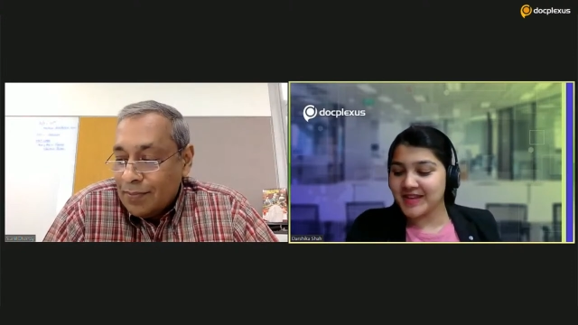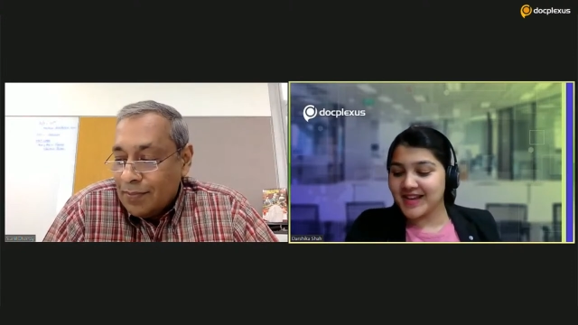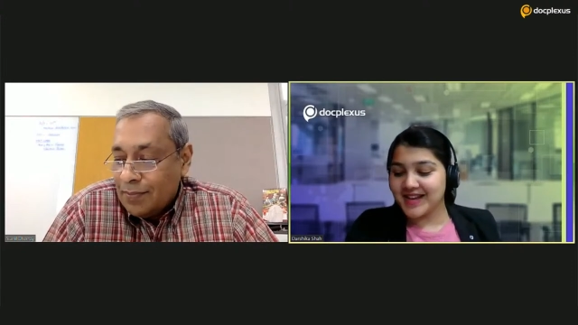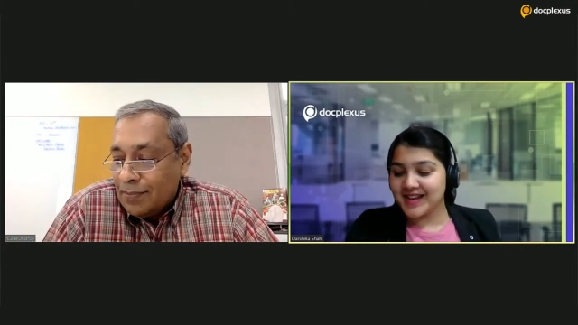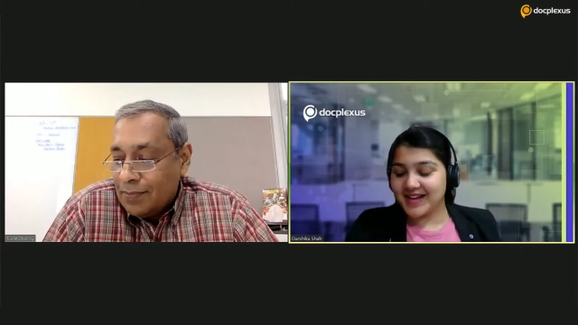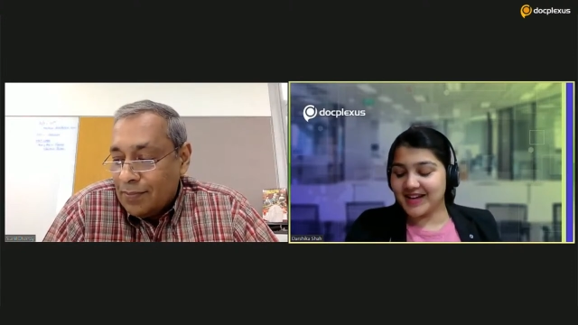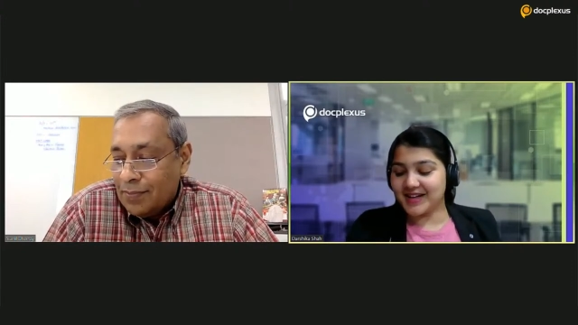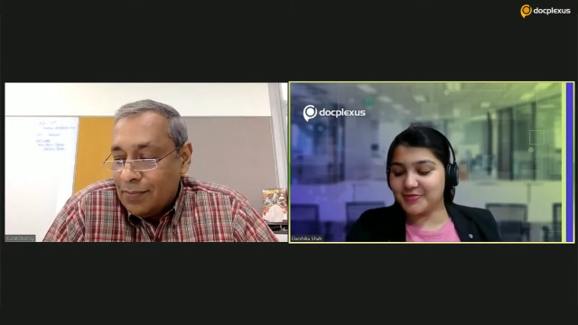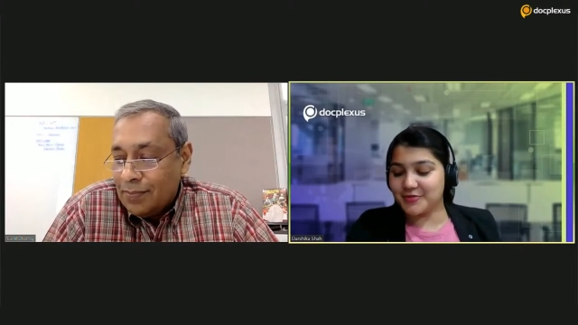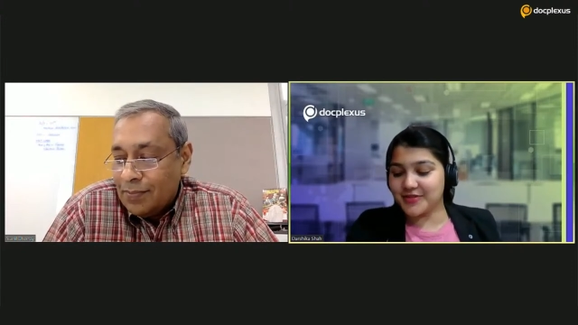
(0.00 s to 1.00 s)
Speaker 1: Uh, moving
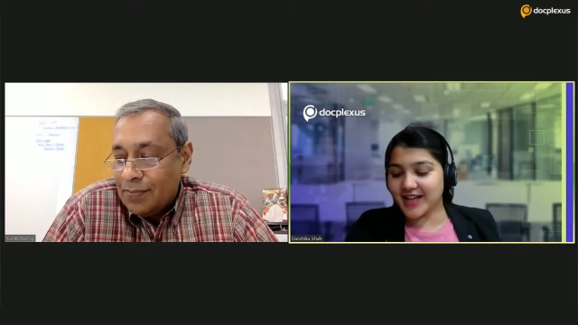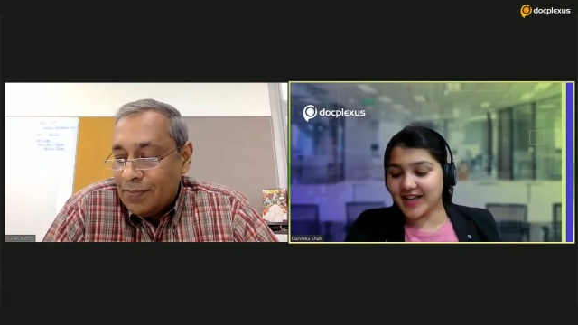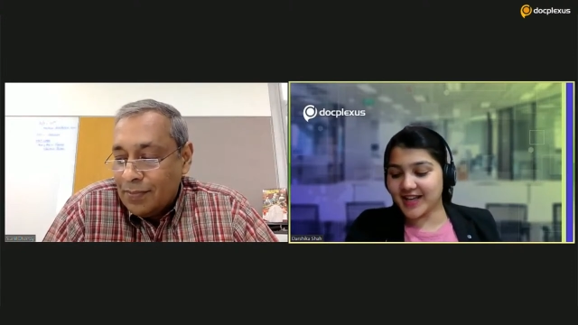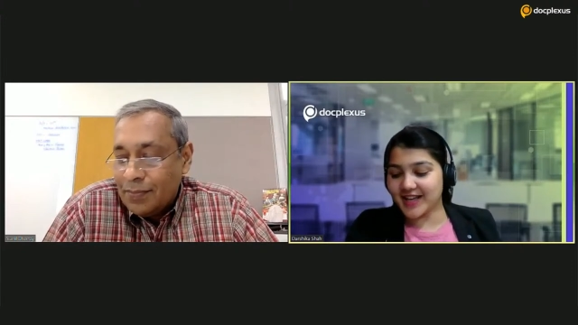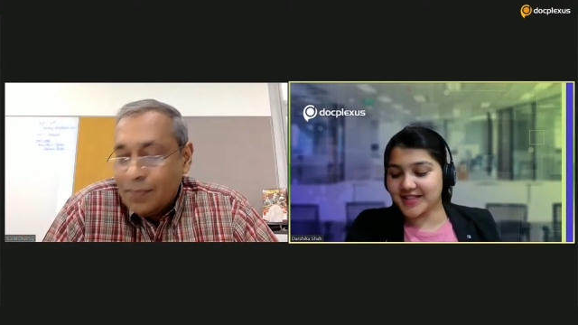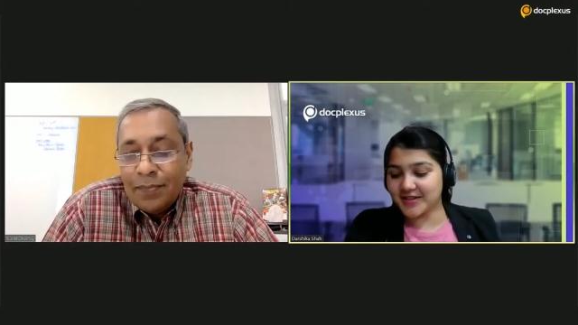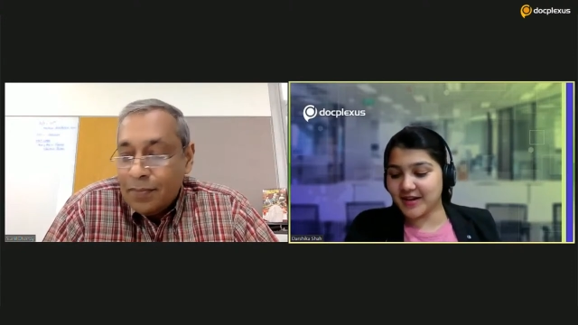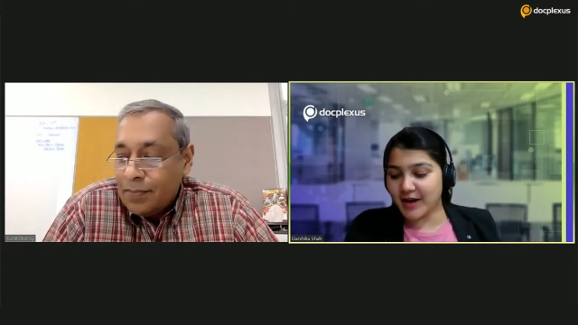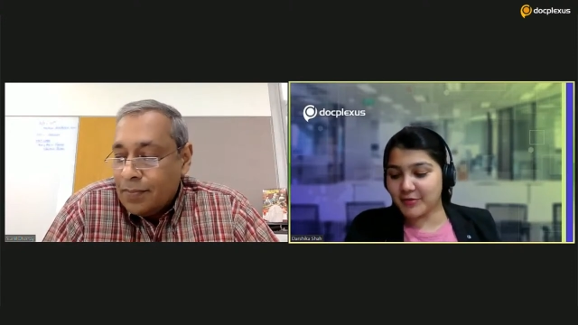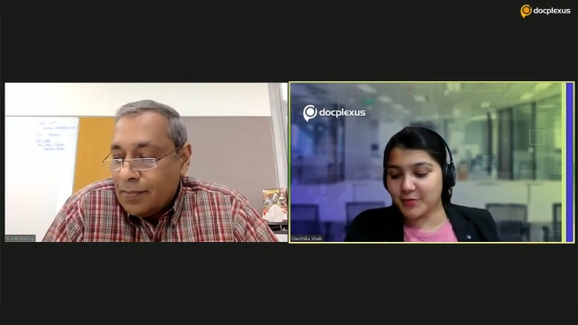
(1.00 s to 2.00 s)
ahead, sir, I would
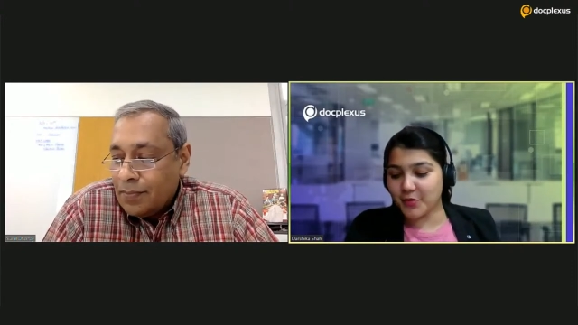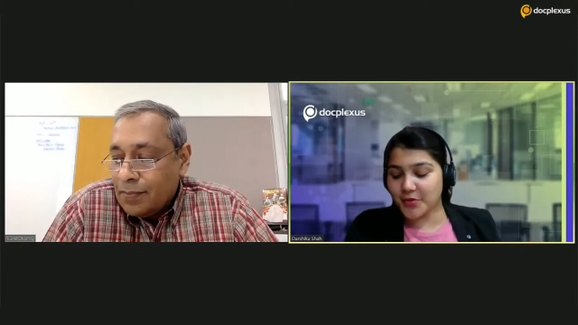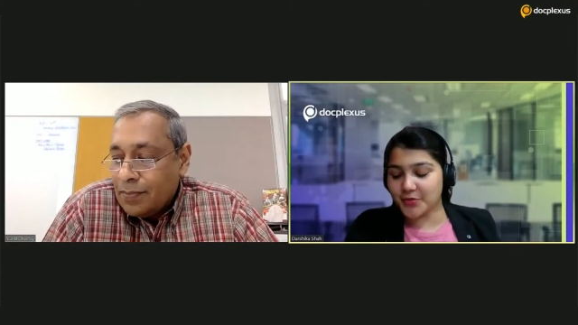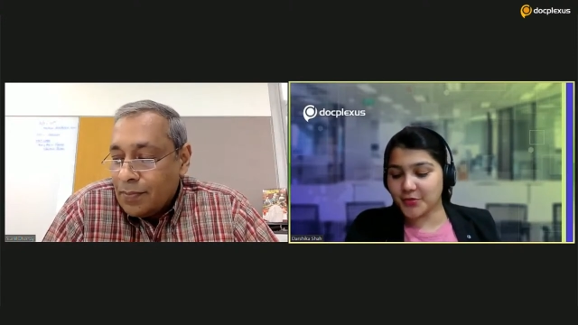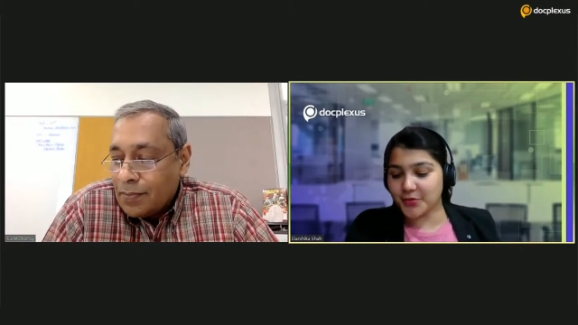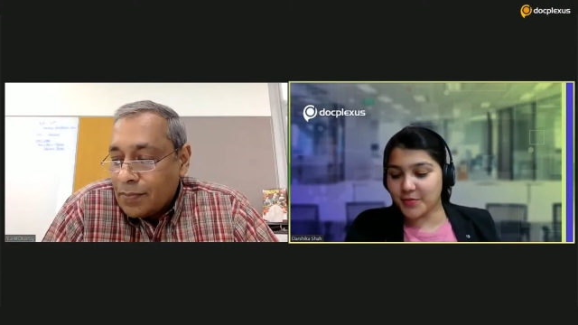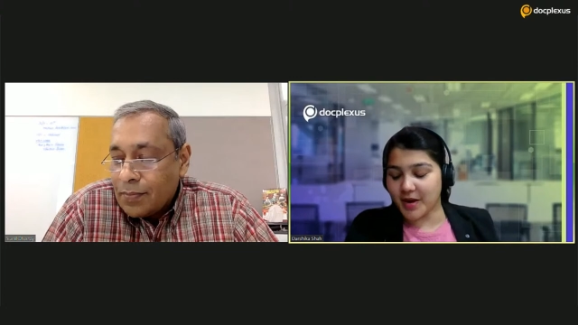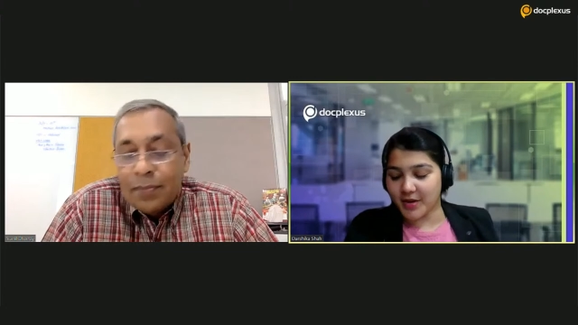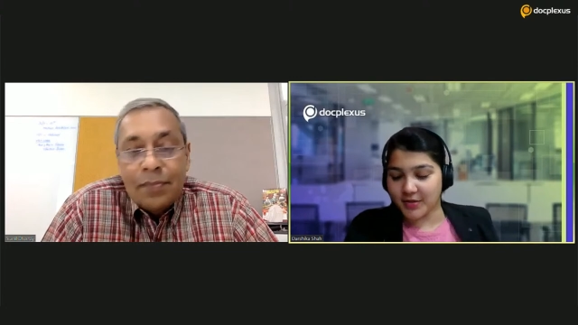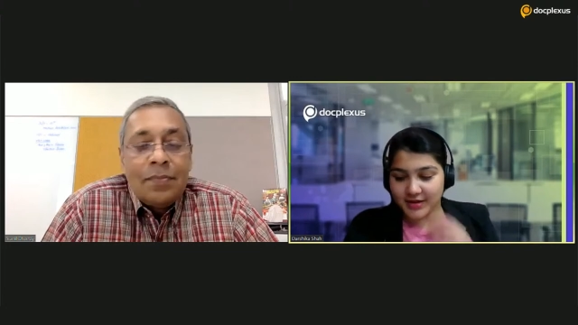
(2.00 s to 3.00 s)
want to know about
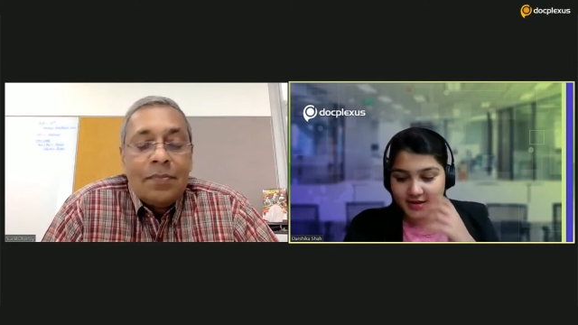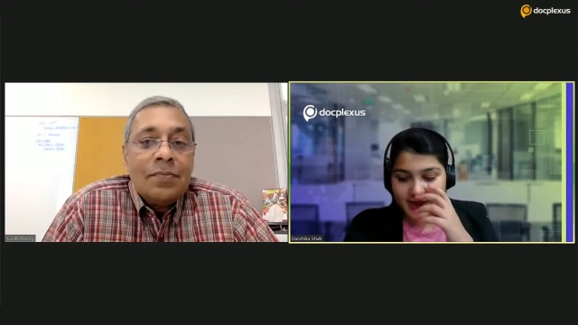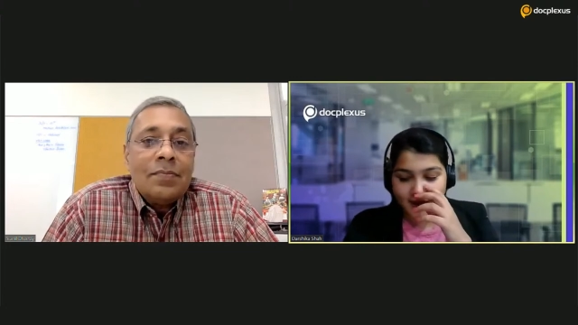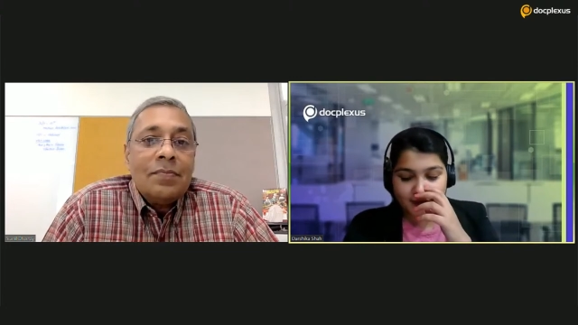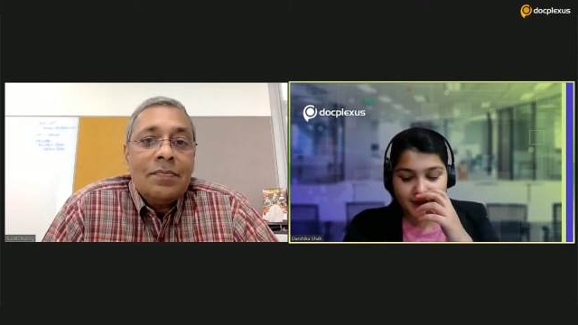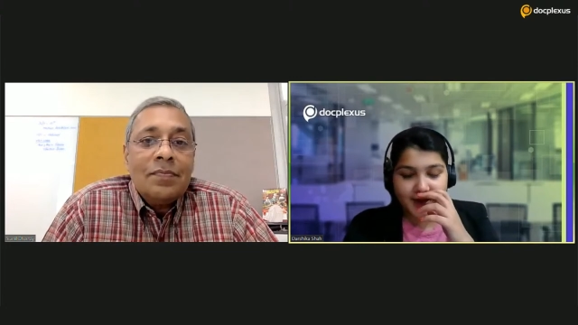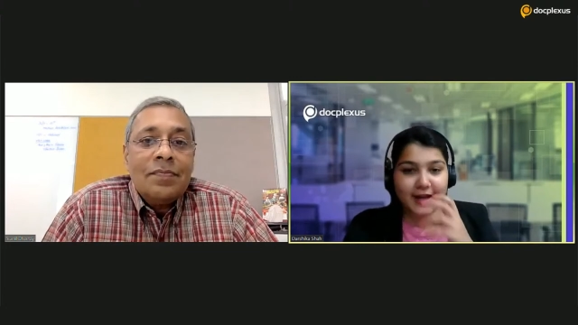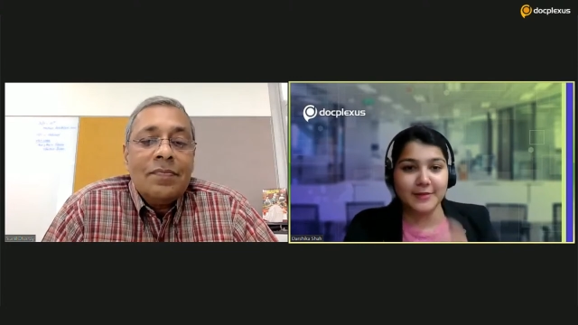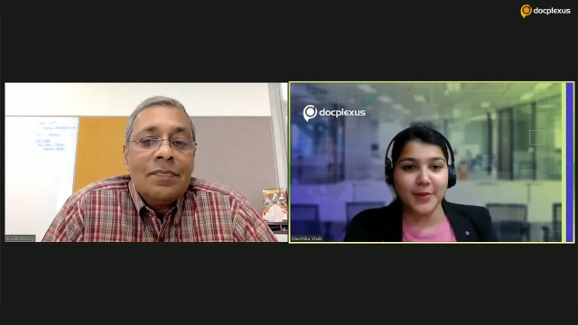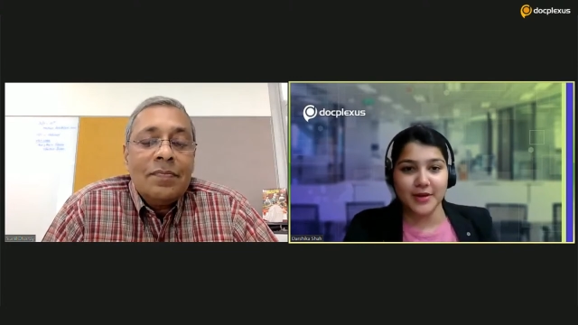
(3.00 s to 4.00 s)
government health policies,